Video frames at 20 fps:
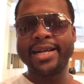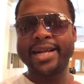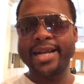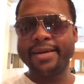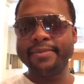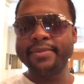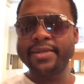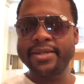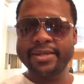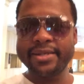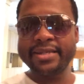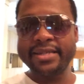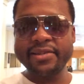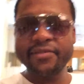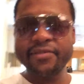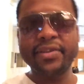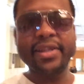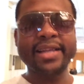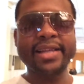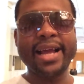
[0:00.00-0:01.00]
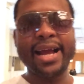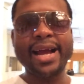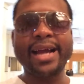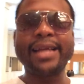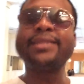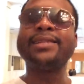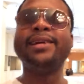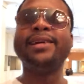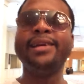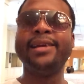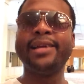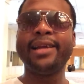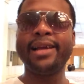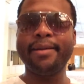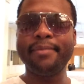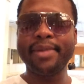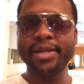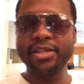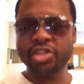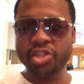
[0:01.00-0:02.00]
Come to this event, guys.
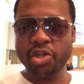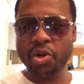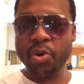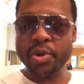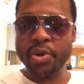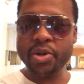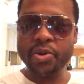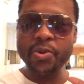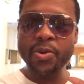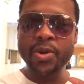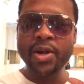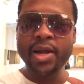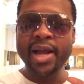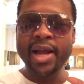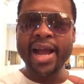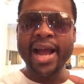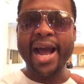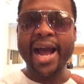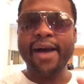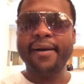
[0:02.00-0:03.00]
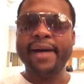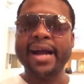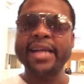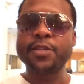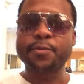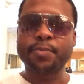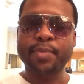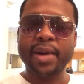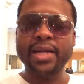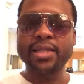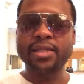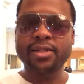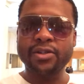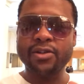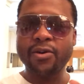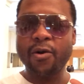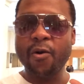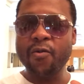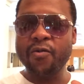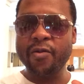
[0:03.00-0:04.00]
I'm going to show you how I
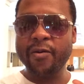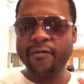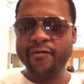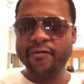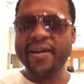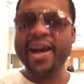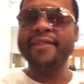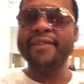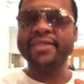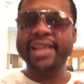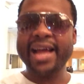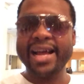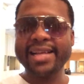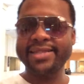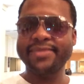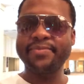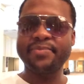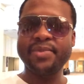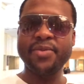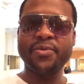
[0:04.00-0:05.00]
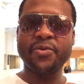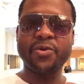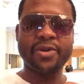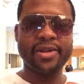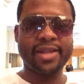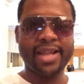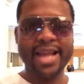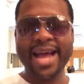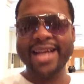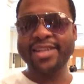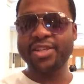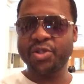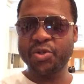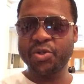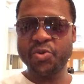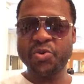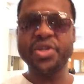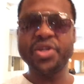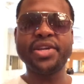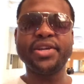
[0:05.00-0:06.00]
sponsor over 5,000 people in the last
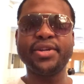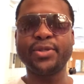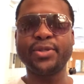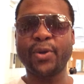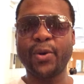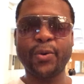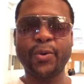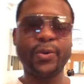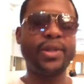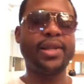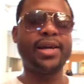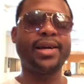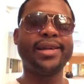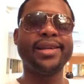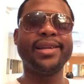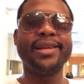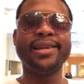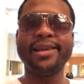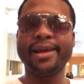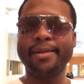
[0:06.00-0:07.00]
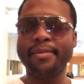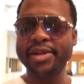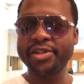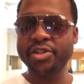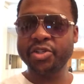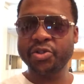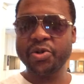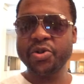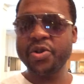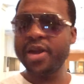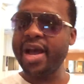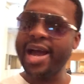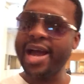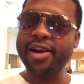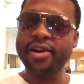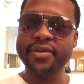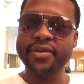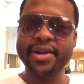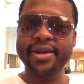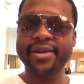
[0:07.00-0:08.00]
two years online. I'm going to show you how I
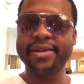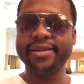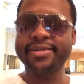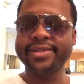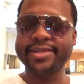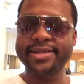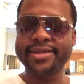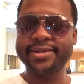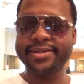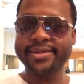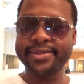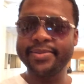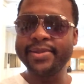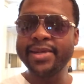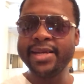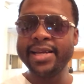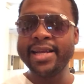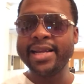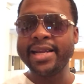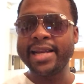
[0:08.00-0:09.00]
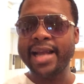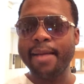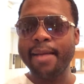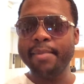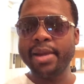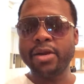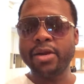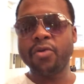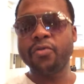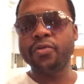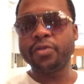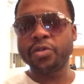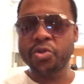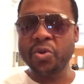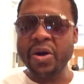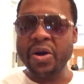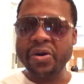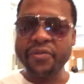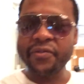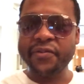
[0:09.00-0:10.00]
created a system that made over
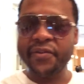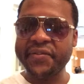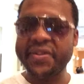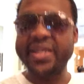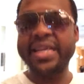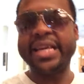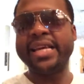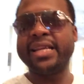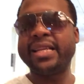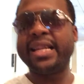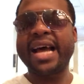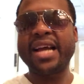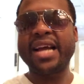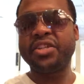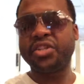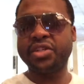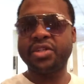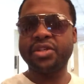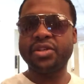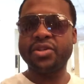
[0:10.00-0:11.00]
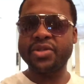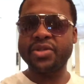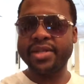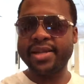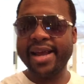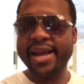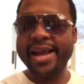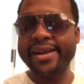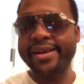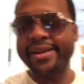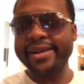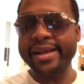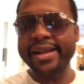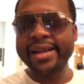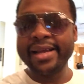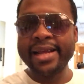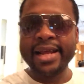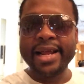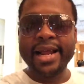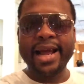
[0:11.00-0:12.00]
250K last year using the internet.
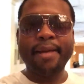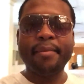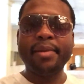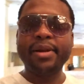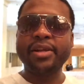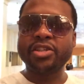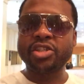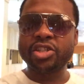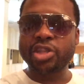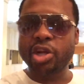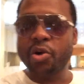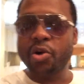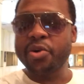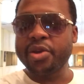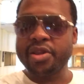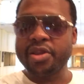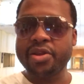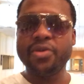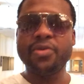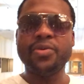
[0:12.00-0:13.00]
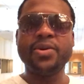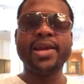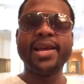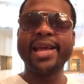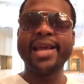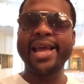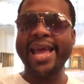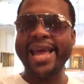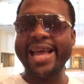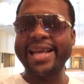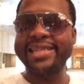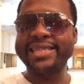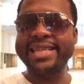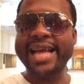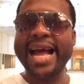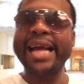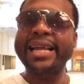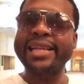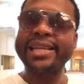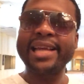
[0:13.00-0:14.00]
I'm going to show you
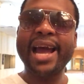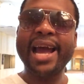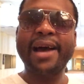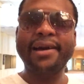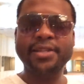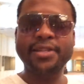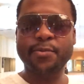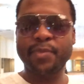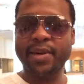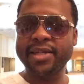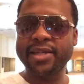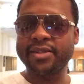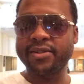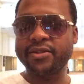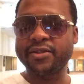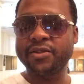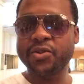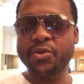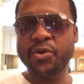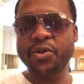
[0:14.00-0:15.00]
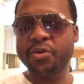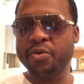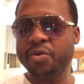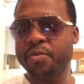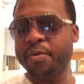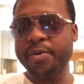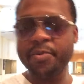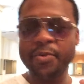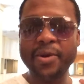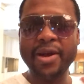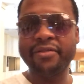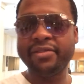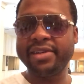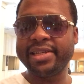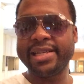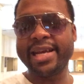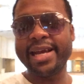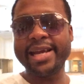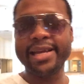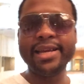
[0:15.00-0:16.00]
exactly how I sponsor two or three people
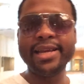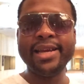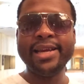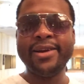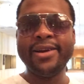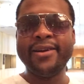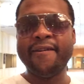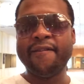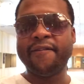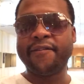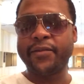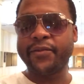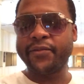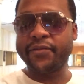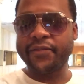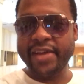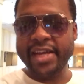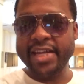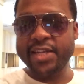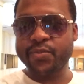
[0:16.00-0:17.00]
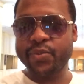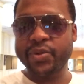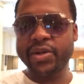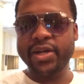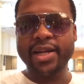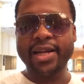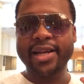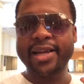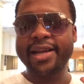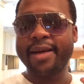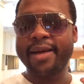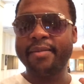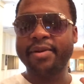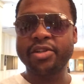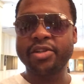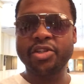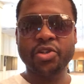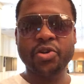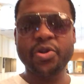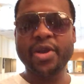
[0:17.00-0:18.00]
every day from Facebook. I'm
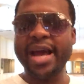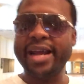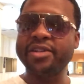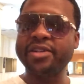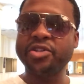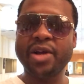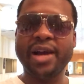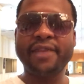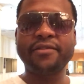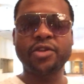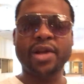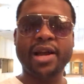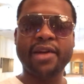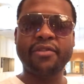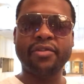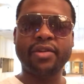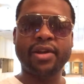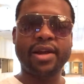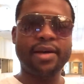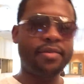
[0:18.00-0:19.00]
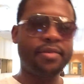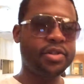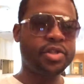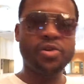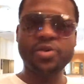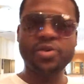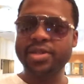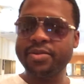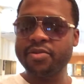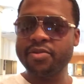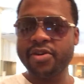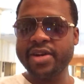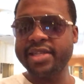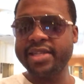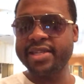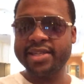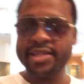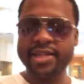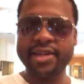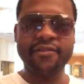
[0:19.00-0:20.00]
gonna show you how to drive traffic. I'm gonna show you some
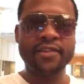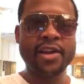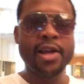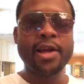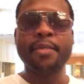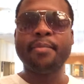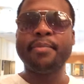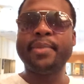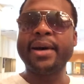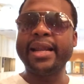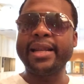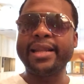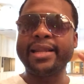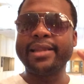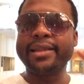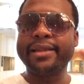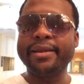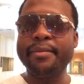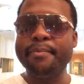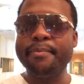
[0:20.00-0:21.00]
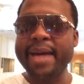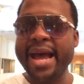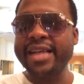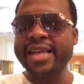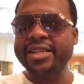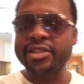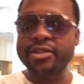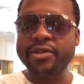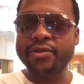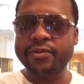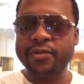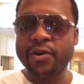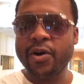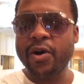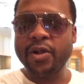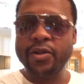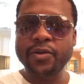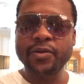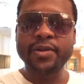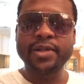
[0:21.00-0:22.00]
crazy stuff. But the best of
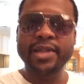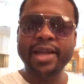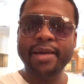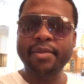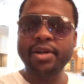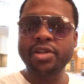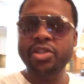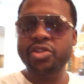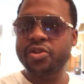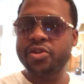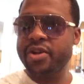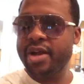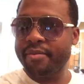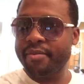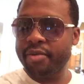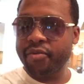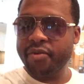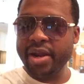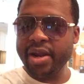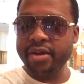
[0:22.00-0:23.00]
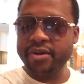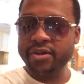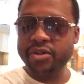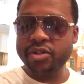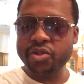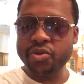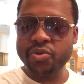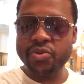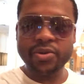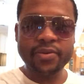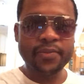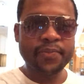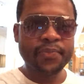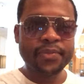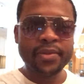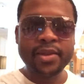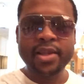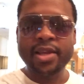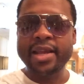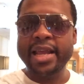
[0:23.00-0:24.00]
all, I'm gonna show you I'm a regular dude
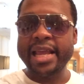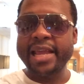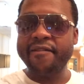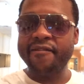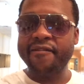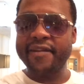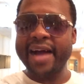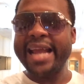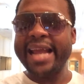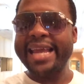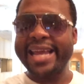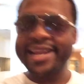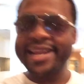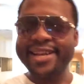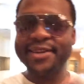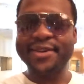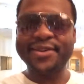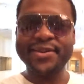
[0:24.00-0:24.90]
if I can